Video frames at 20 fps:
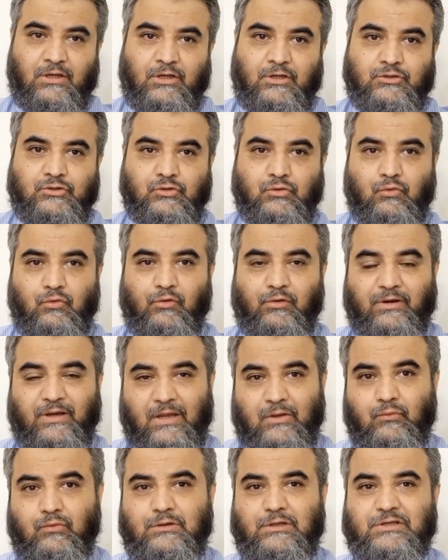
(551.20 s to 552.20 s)
So
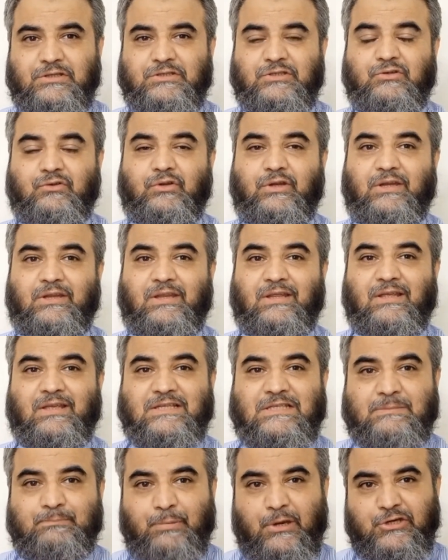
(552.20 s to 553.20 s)
regular screening,
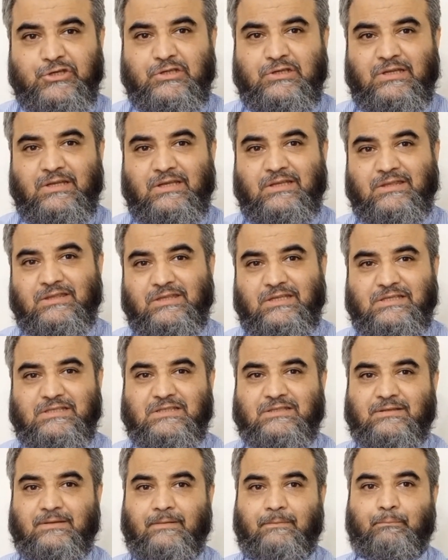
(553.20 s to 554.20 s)
especially in
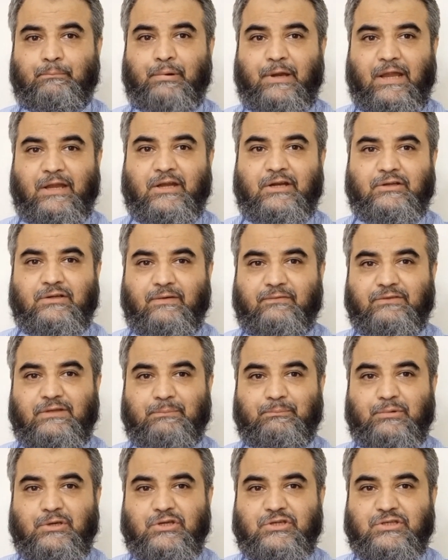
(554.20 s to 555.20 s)
this bracket of the
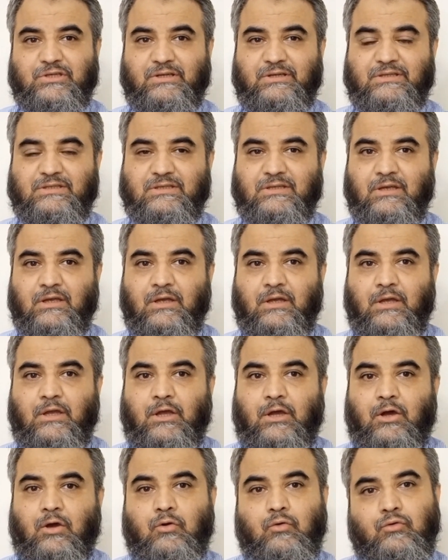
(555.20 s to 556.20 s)
patients
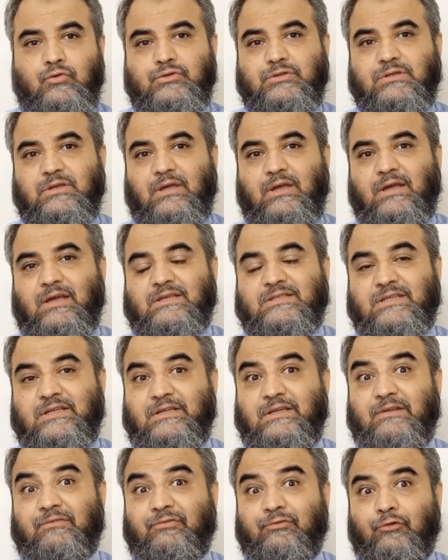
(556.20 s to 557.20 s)
whose
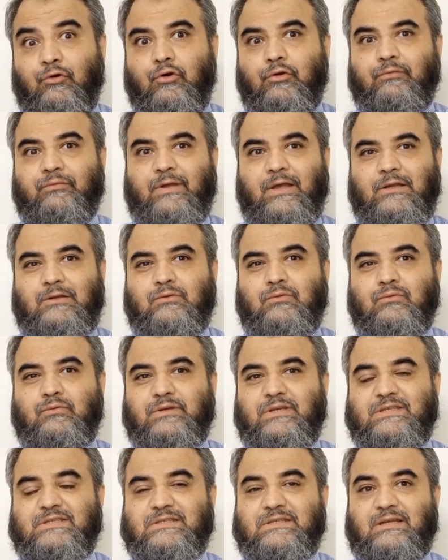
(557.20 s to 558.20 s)
CD4 value
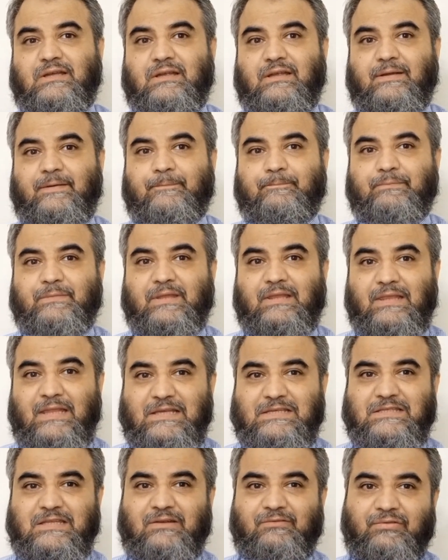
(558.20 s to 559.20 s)
is
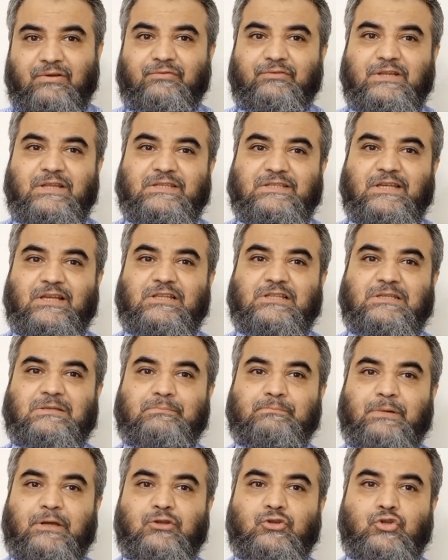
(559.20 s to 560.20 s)
less than 50 cells
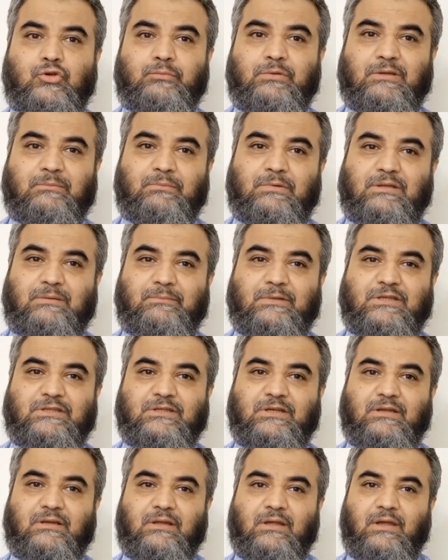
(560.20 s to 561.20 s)
per cubic
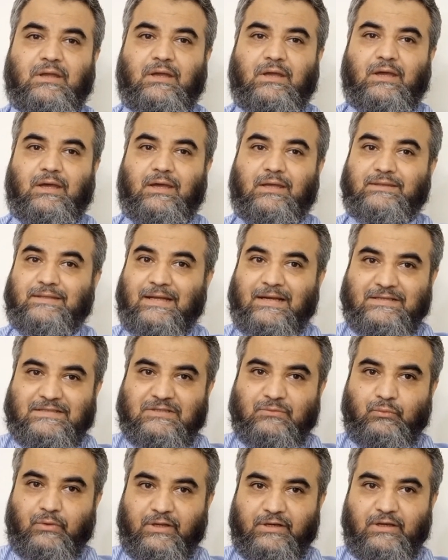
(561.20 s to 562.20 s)
millimeter,
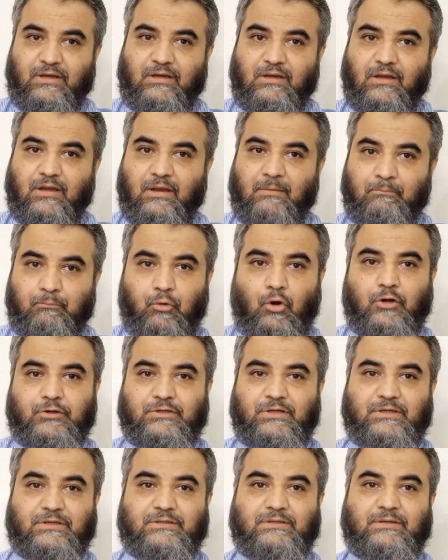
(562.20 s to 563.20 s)
that's very
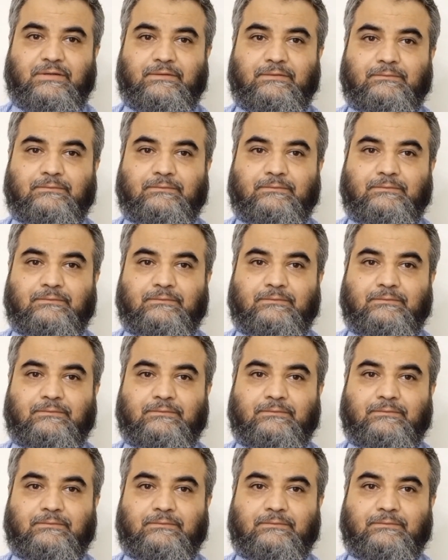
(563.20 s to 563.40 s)
important.